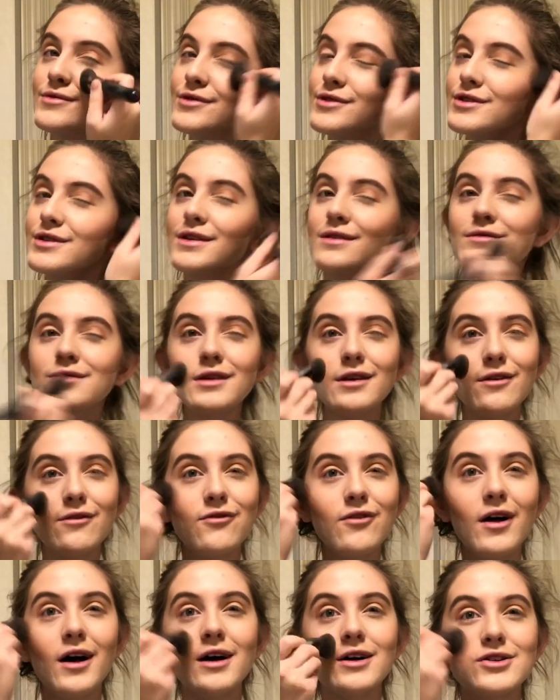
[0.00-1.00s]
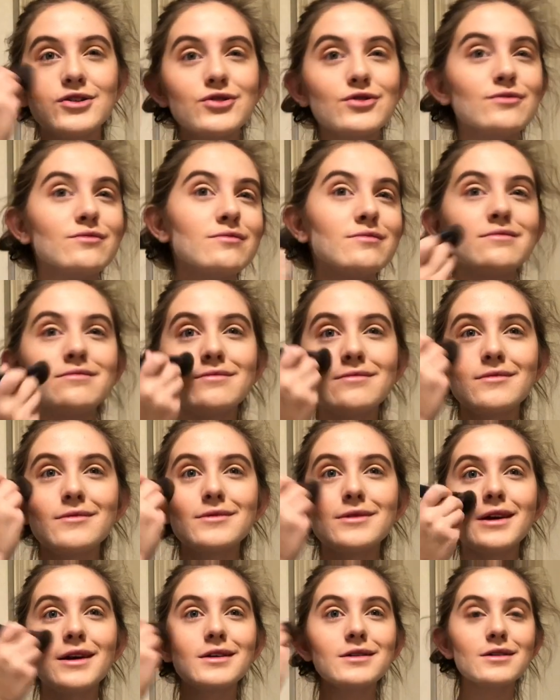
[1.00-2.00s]
This gives a little flush.
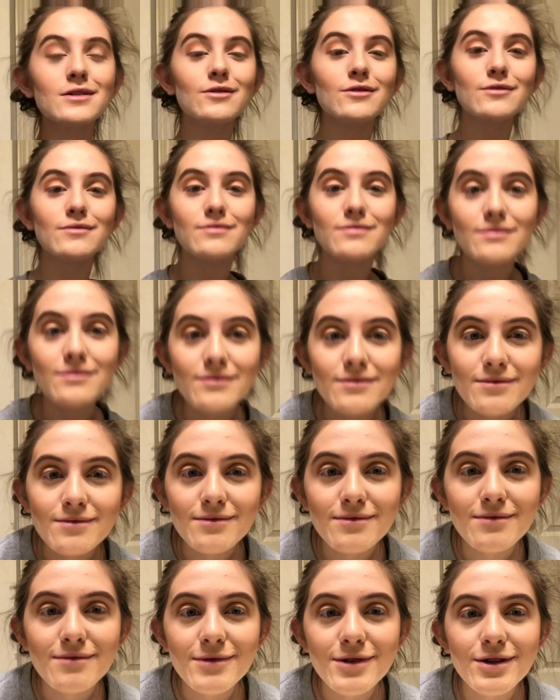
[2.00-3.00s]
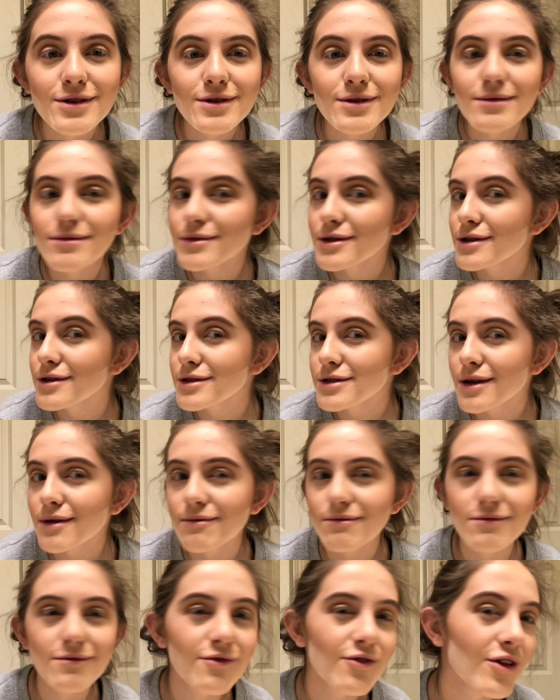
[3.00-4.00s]
A nice little
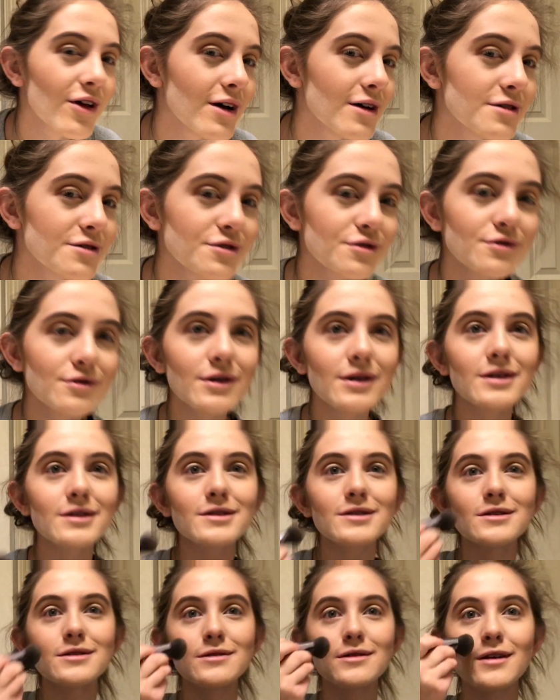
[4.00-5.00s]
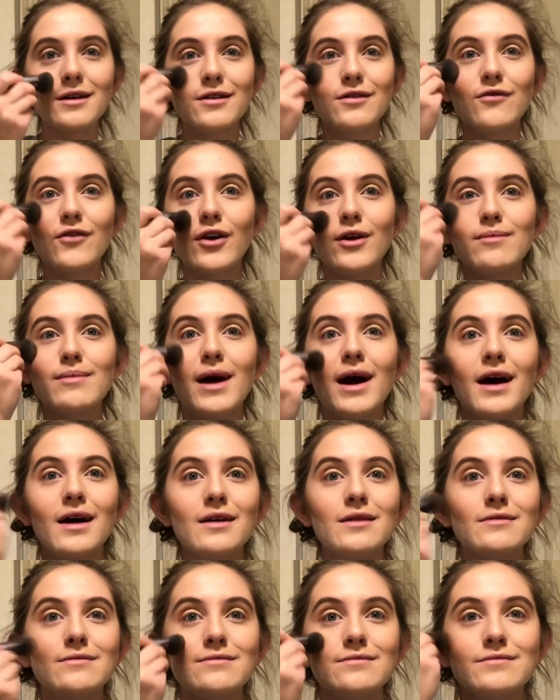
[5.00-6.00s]
something flush. It's very
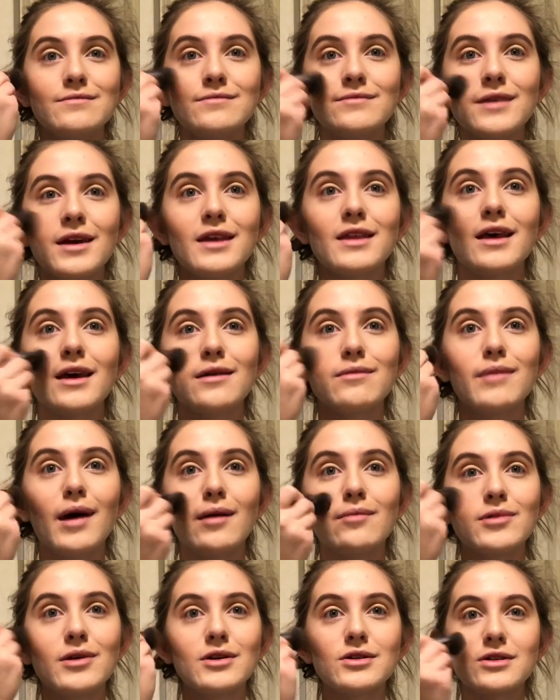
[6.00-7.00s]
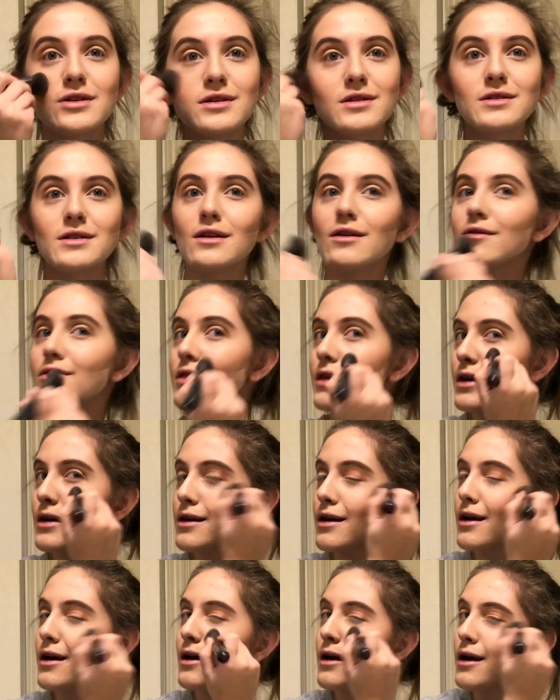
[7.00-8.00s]
matte. I like matte blushes.
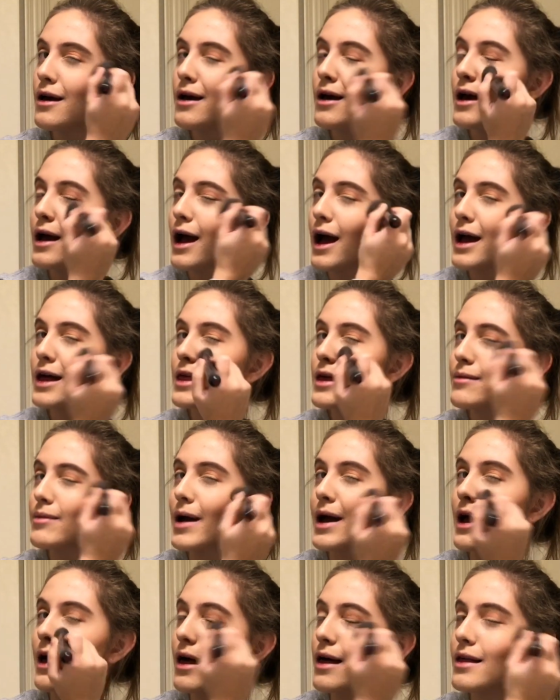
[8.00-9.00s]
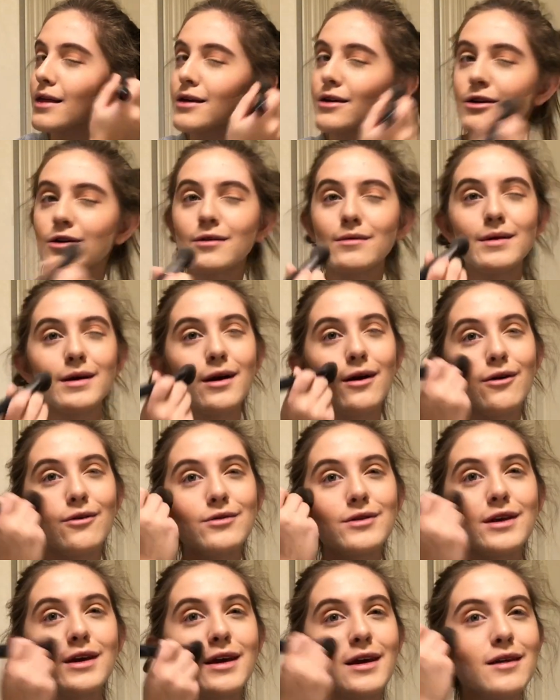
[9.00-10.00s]
I like my highlighter to be
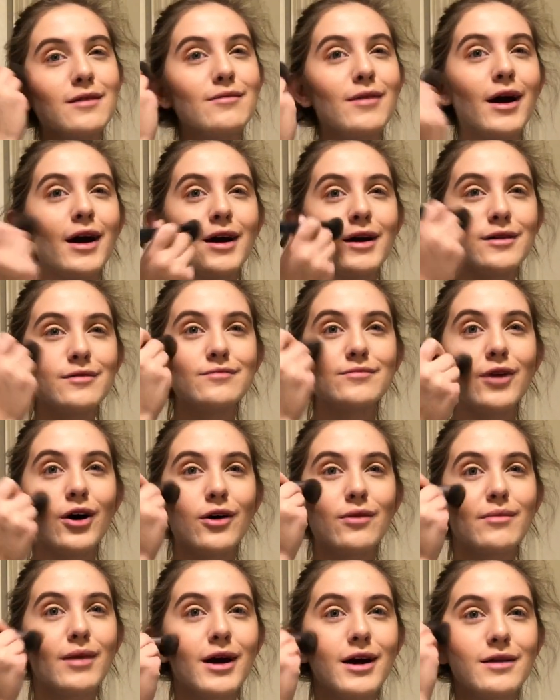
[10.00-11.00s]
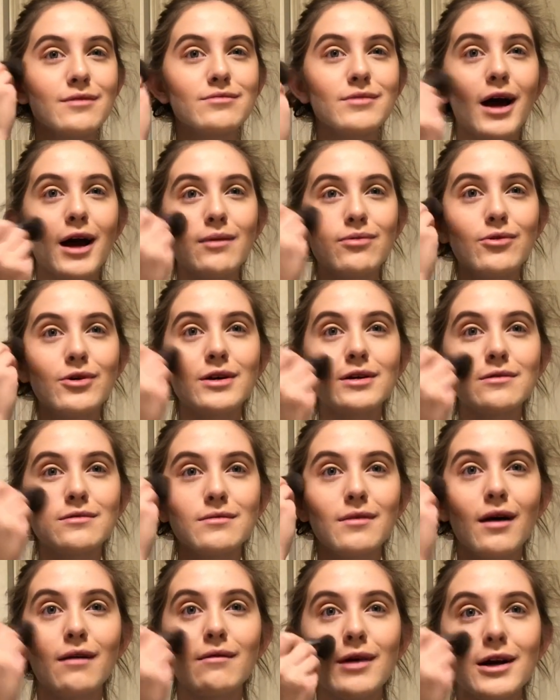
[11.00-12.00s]
only on my high point
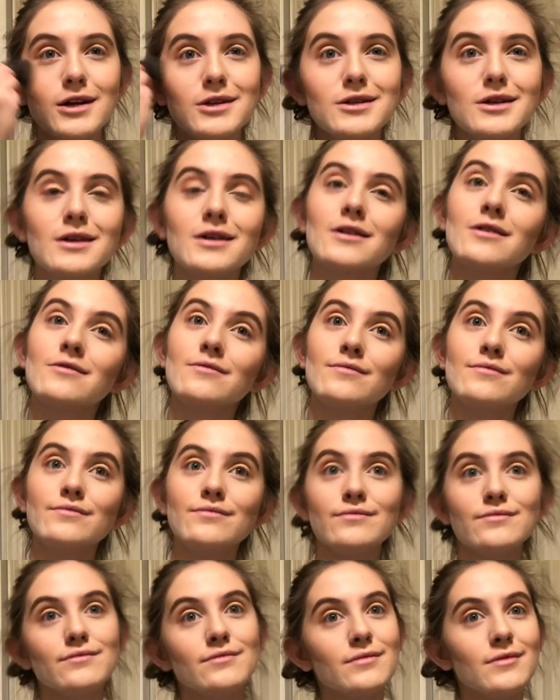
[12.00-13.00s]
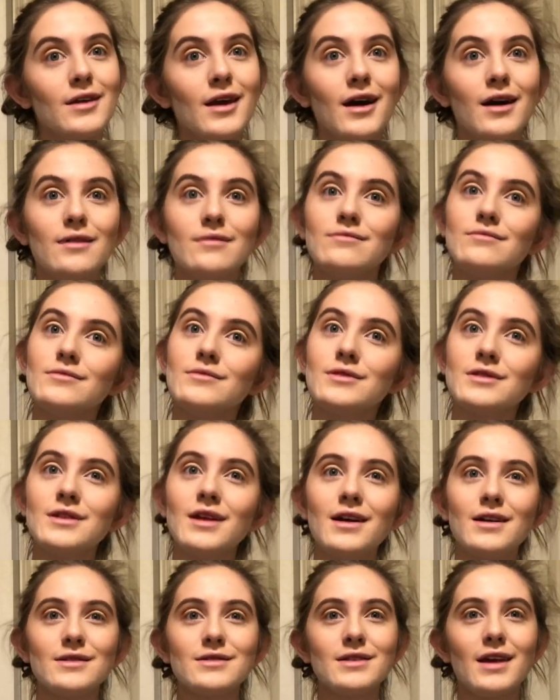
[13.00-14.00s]
on my cheek. Yeah, it's
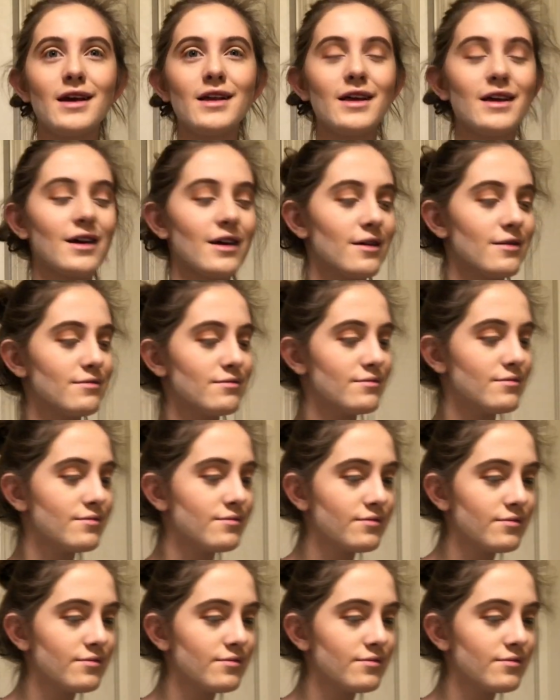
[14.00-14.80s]
nice. I like it.